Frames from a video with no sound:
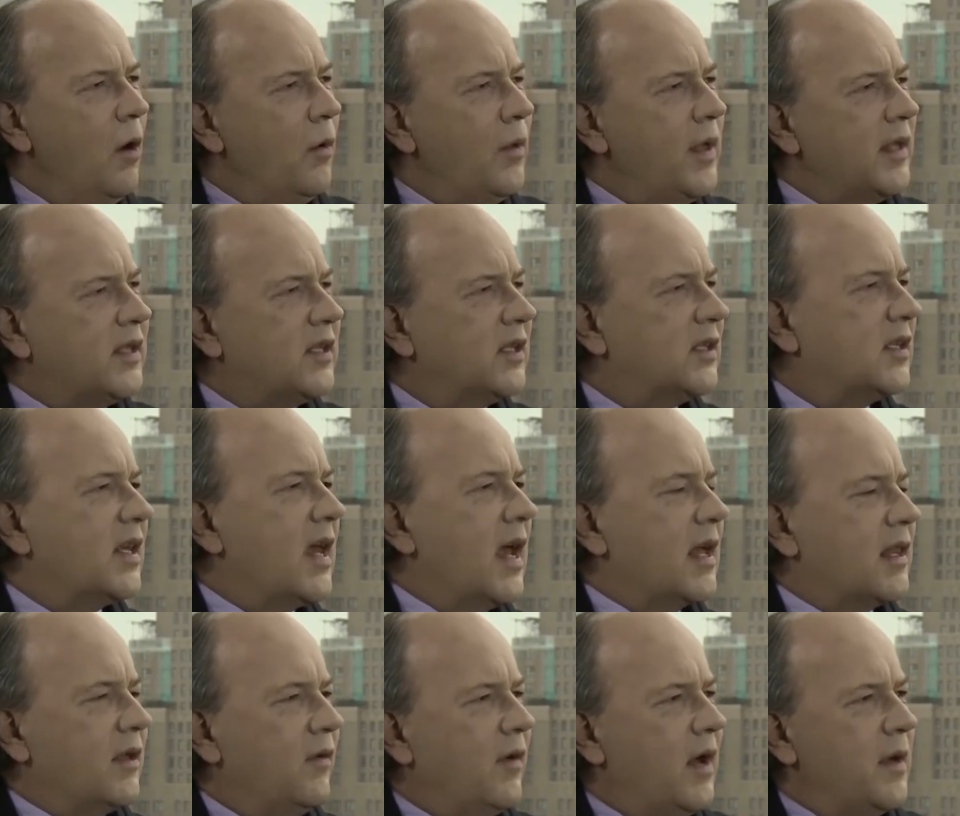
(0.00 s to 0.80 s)
Well, that's
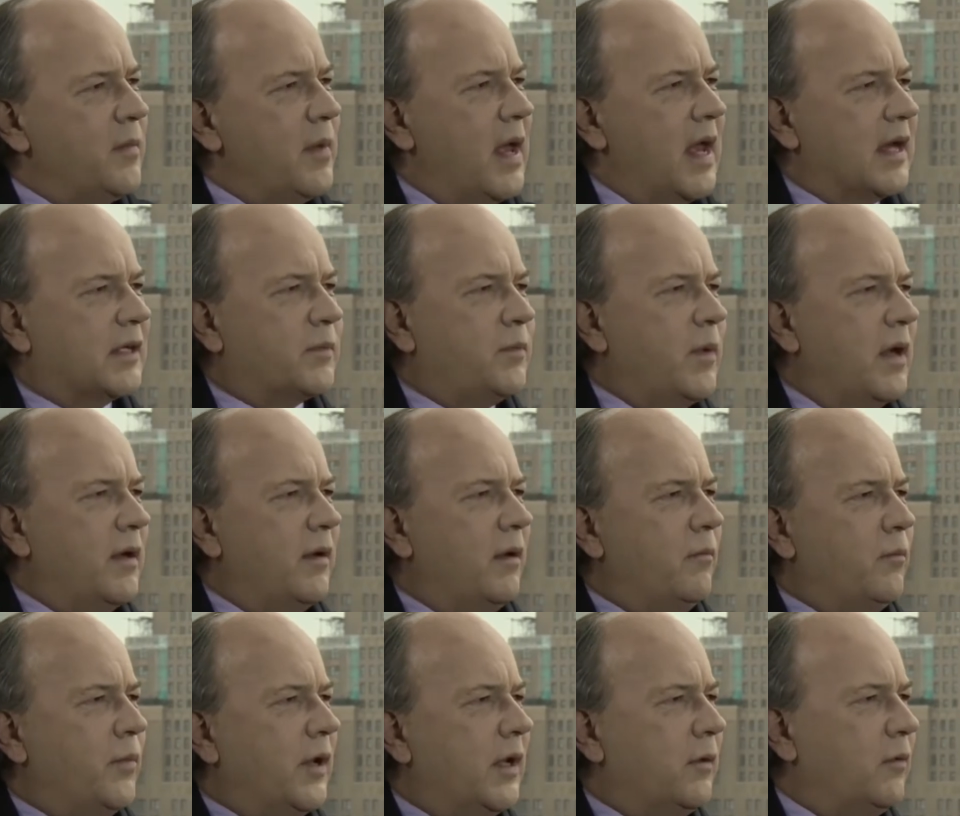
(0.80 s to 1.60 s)
exactly right, Max.
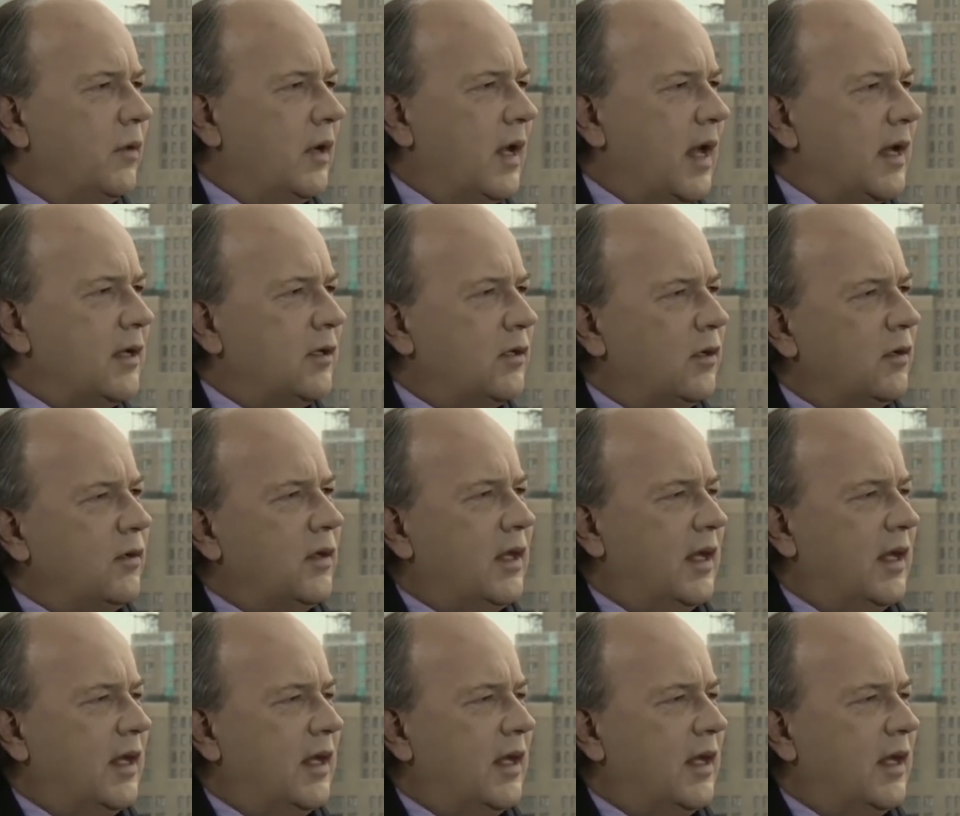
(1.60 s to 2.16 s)
But when I do